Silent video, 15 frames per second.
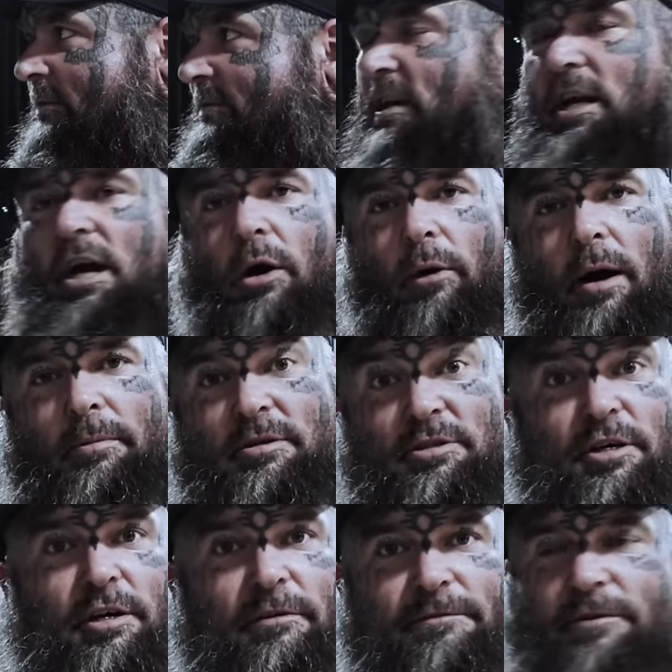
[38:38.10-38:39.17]
a video up because I've
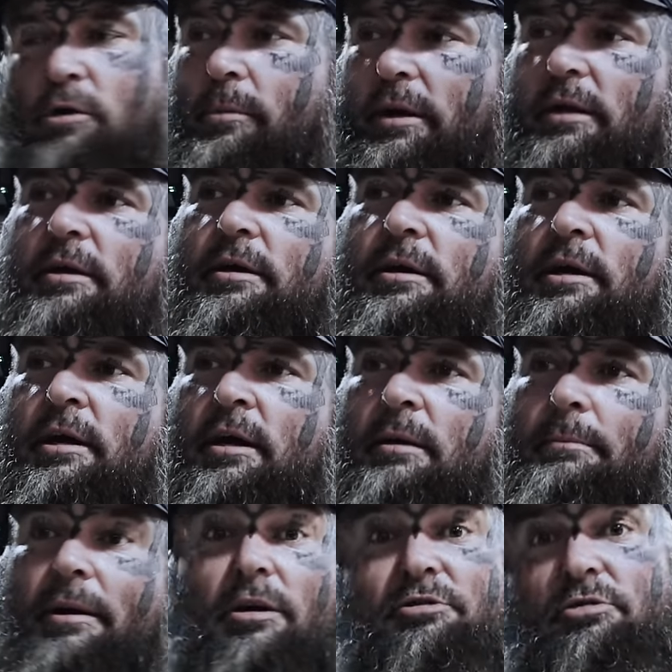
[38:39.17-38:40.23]
got to film it.
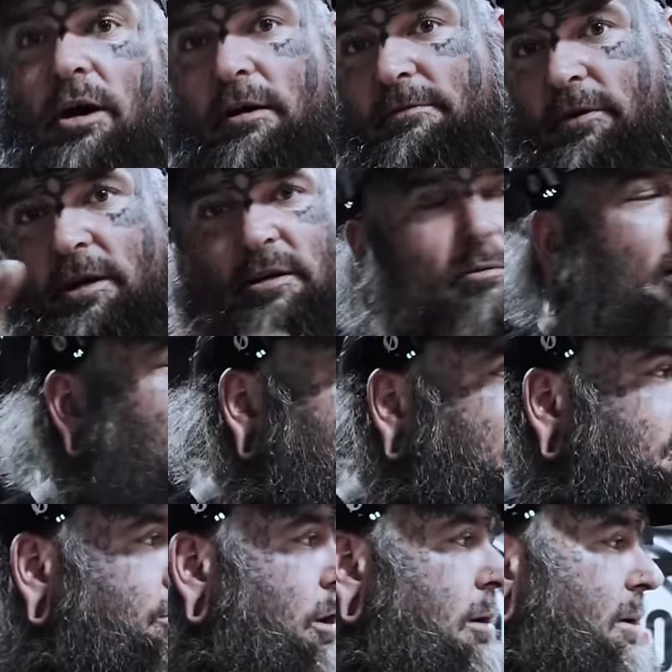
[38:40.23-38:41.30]
But I'll try and find a way. Don't you worry